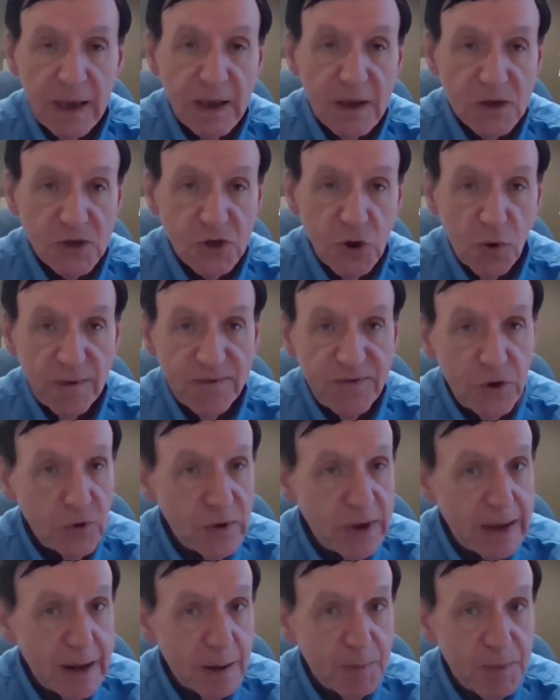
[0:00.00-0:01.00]
So if you
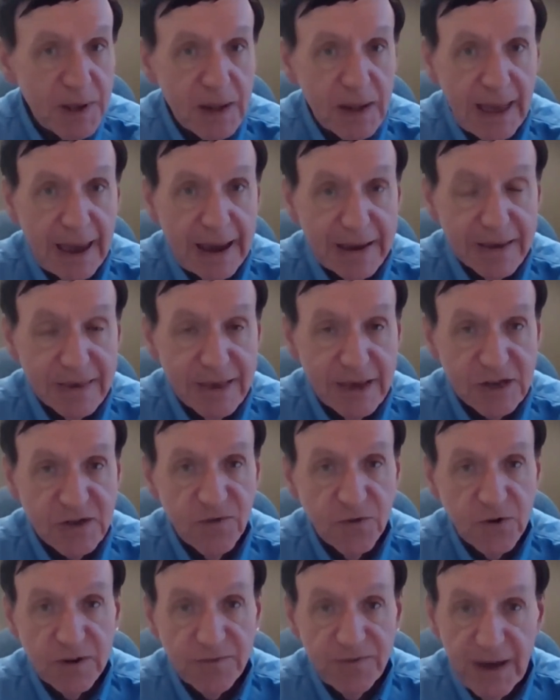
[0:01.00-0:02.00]
get a bill like this
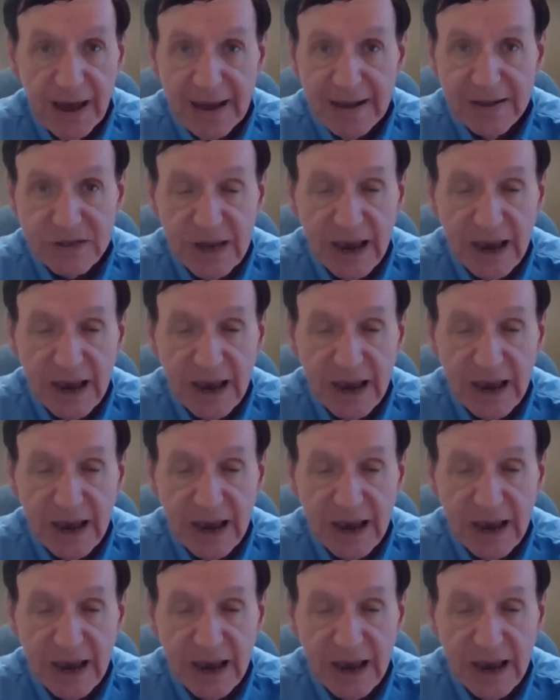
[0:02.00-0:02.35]
for Defiance